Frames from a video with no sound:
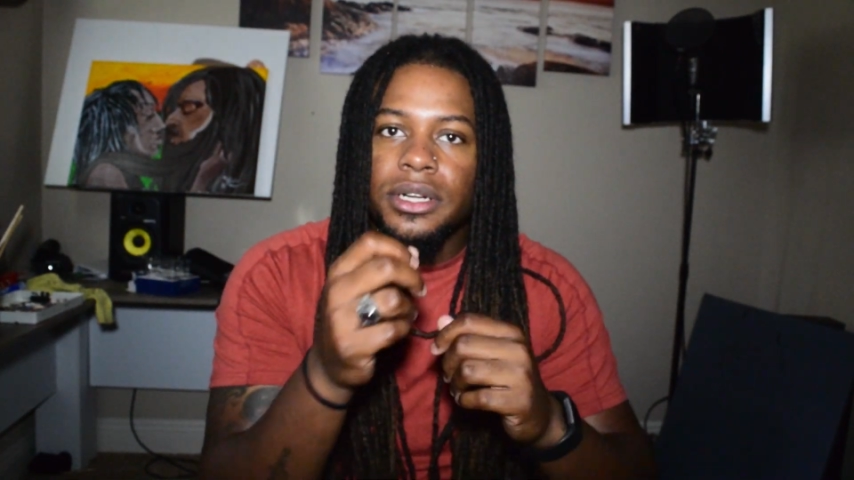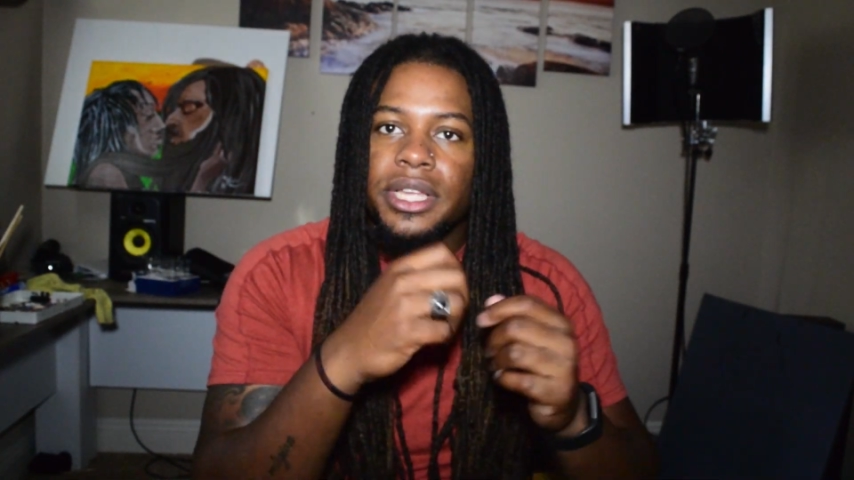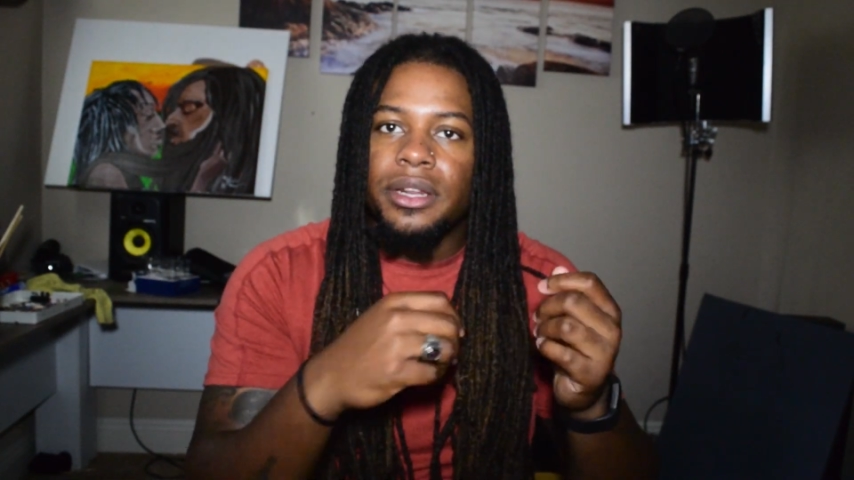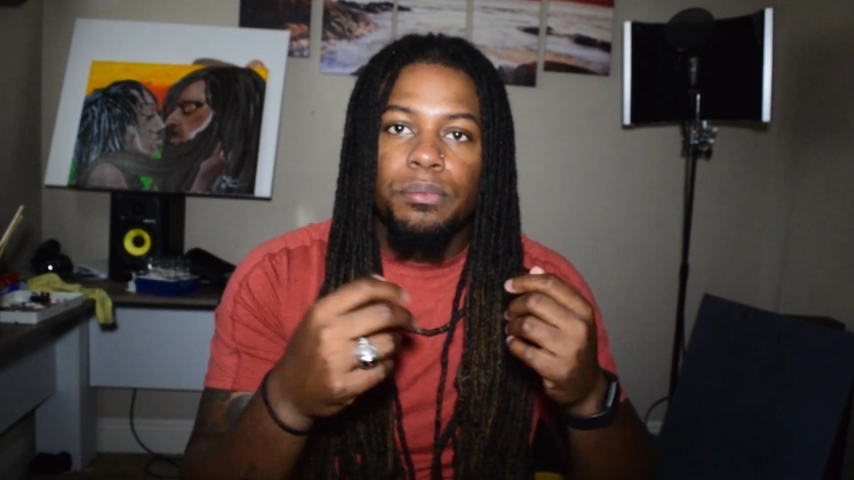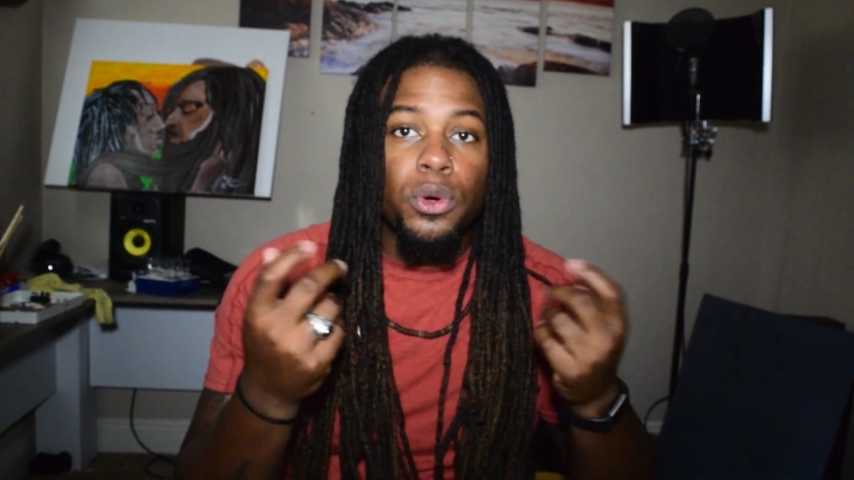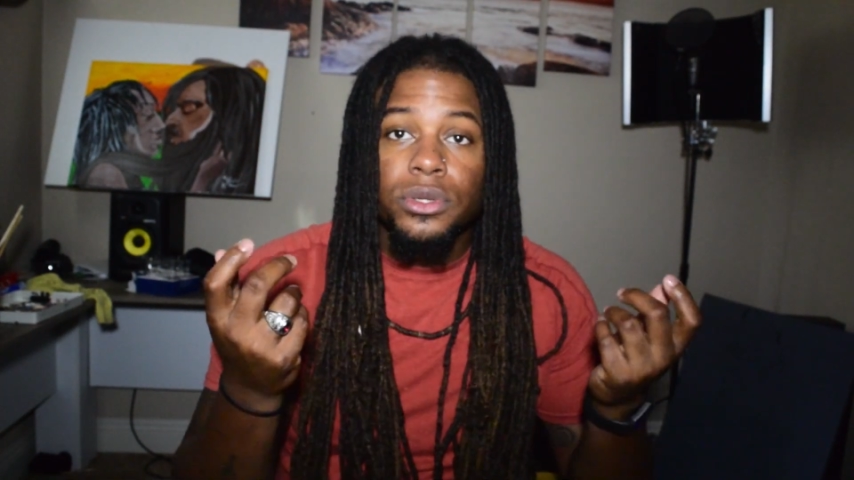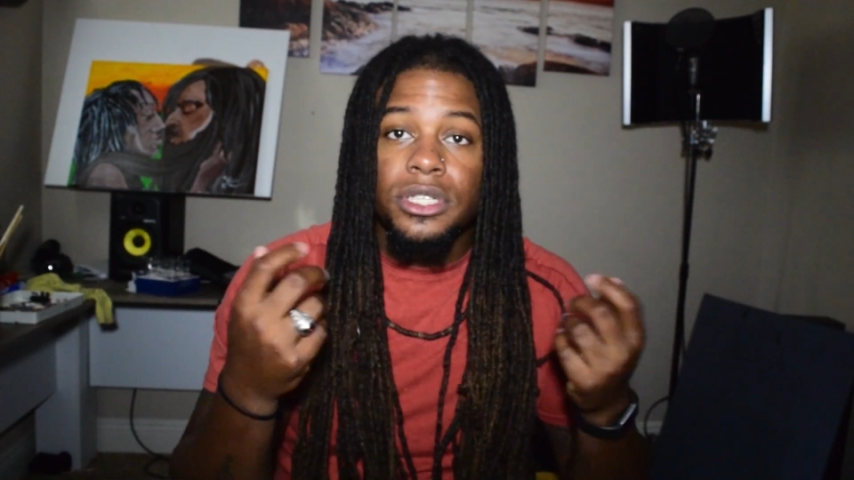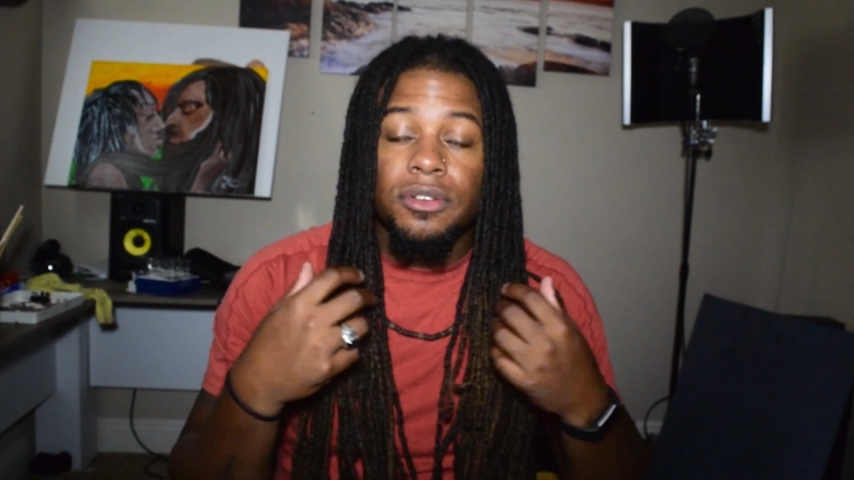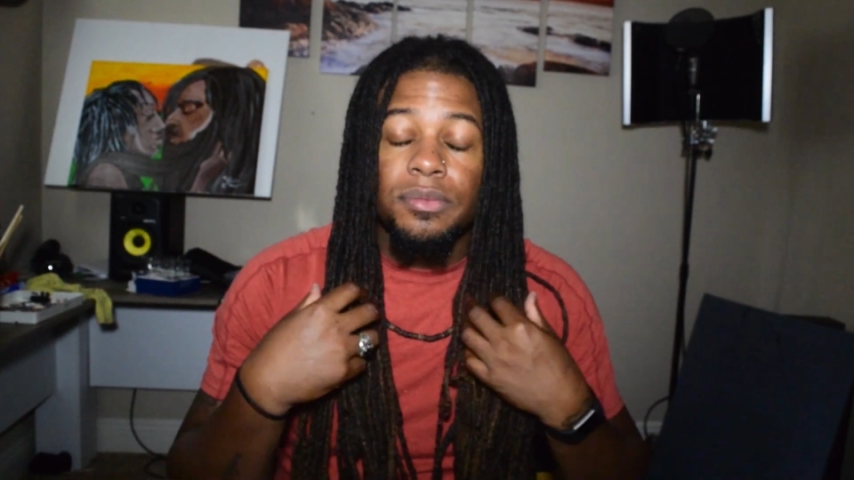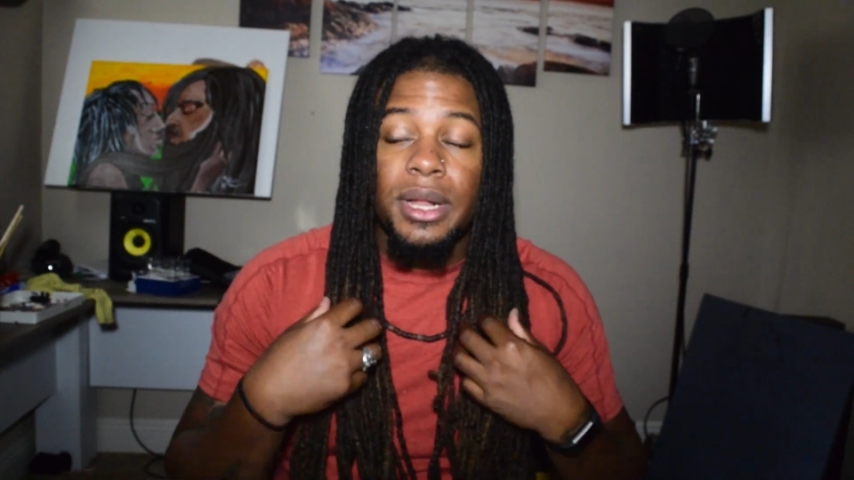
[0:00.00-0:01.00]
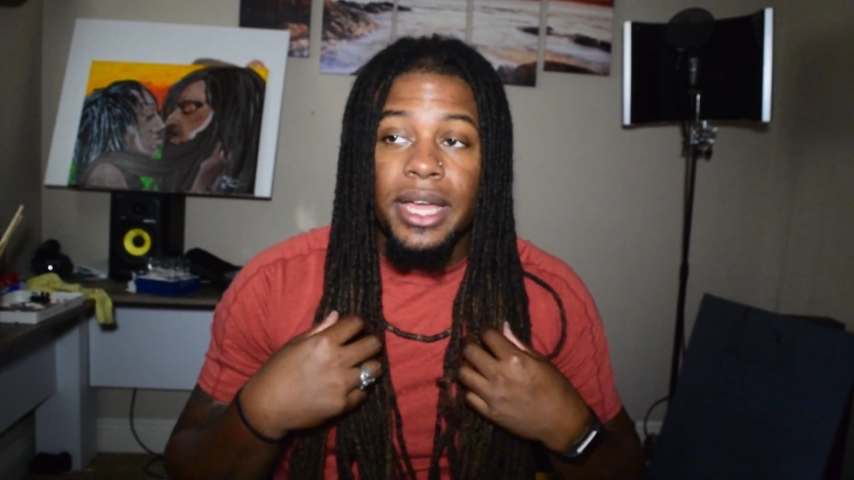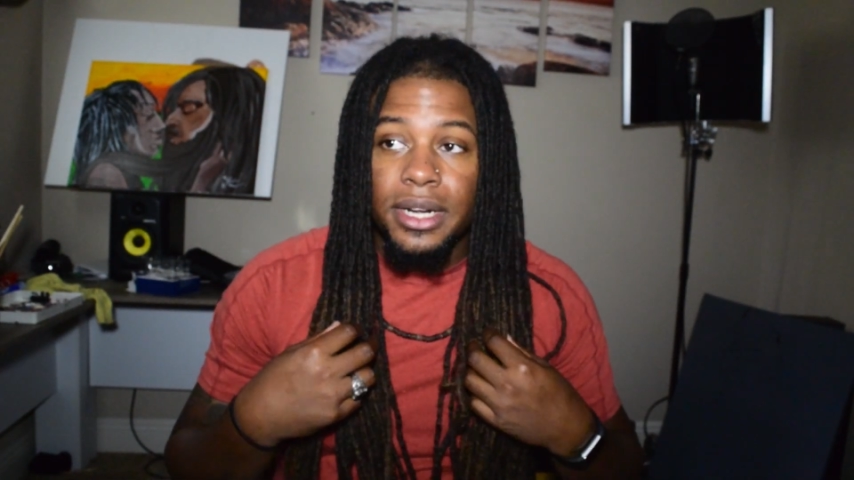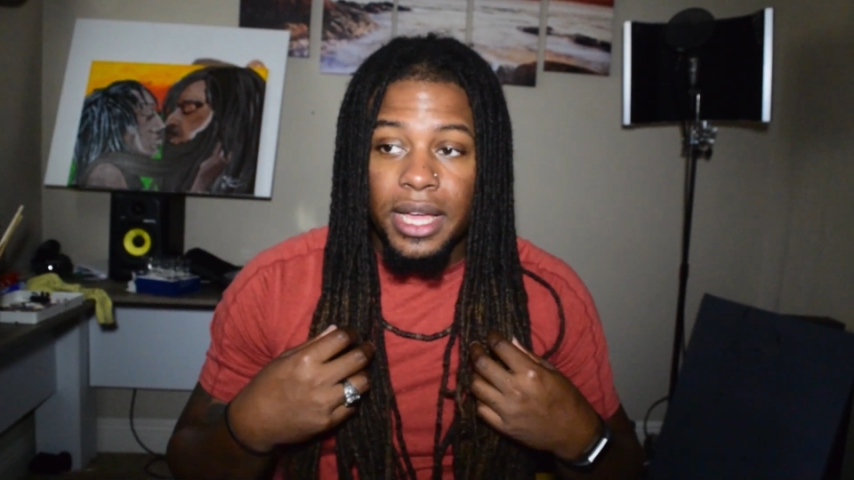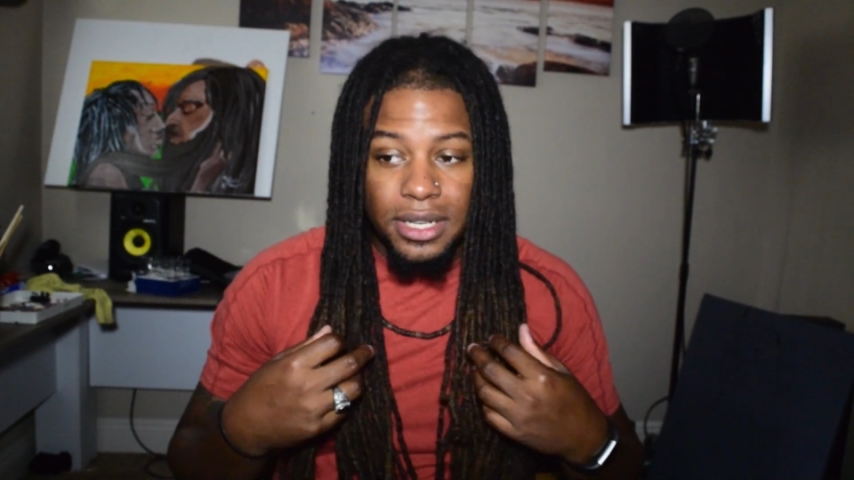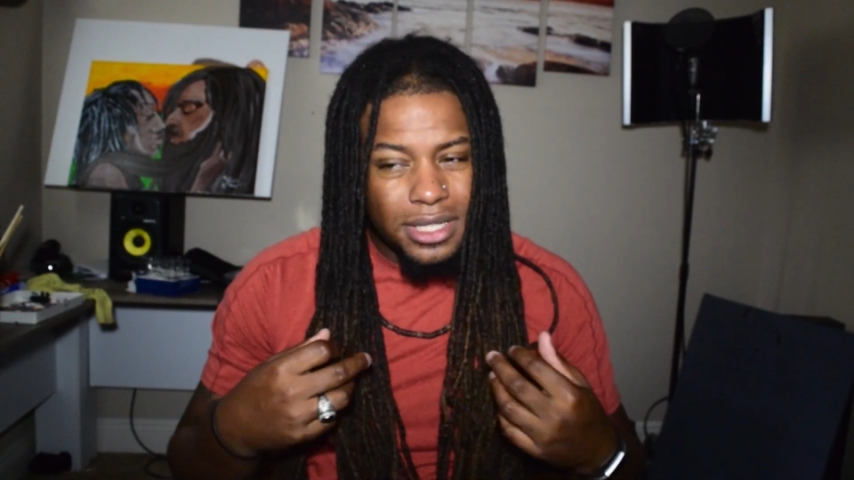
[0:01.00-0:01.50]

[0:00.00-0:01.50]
did most of them like that.